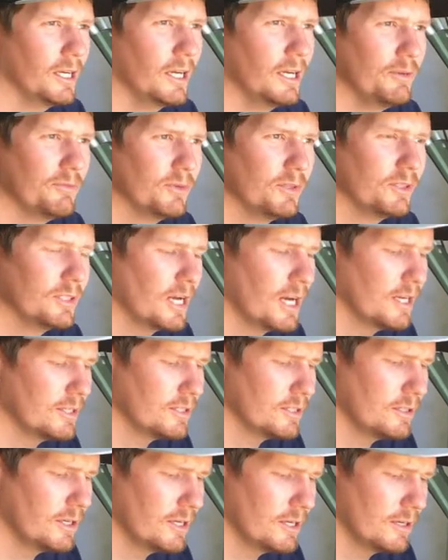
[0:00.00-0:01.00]
If it
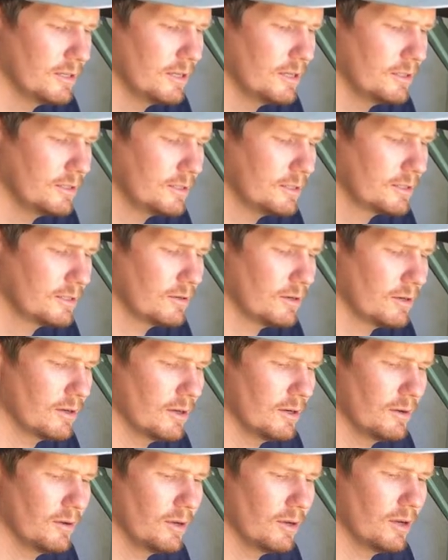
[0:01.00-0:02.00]
does, it's got
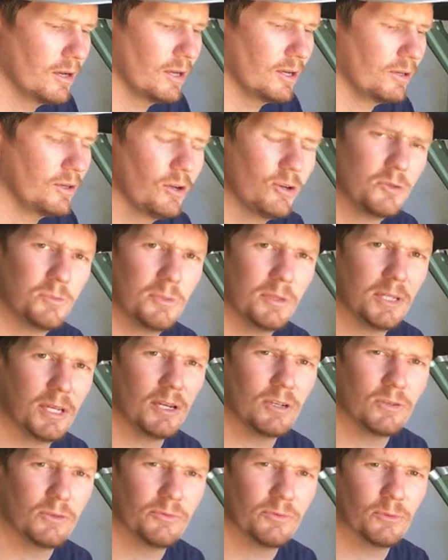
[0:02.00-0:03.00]
a huge
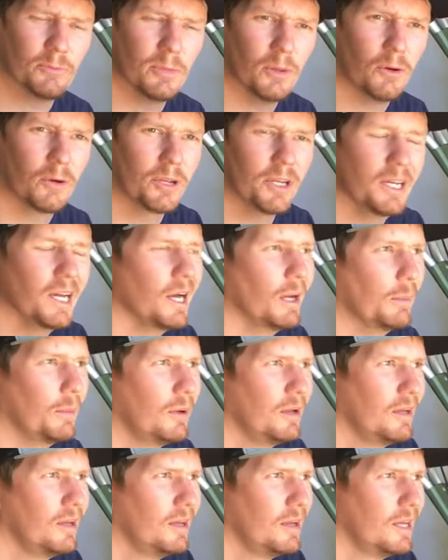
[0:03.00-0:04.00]
potential for blocking up
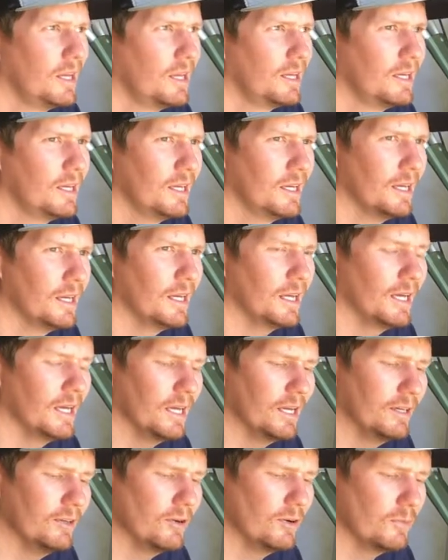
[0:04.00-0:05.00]

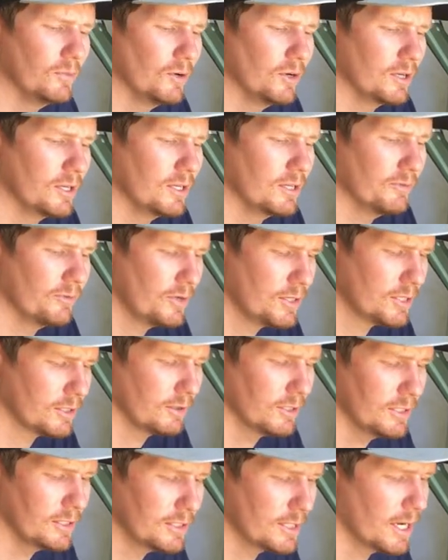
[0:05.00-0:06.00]
and not working
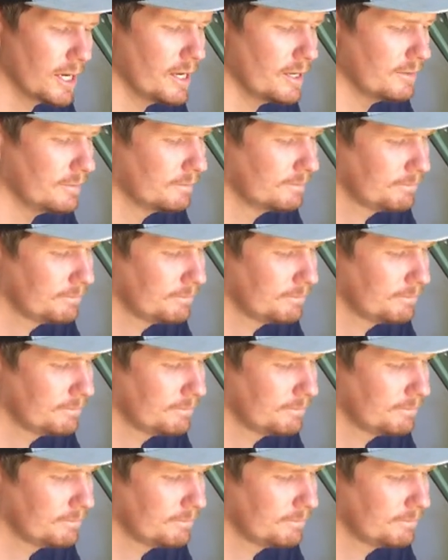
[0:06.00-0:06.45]
efficiently. So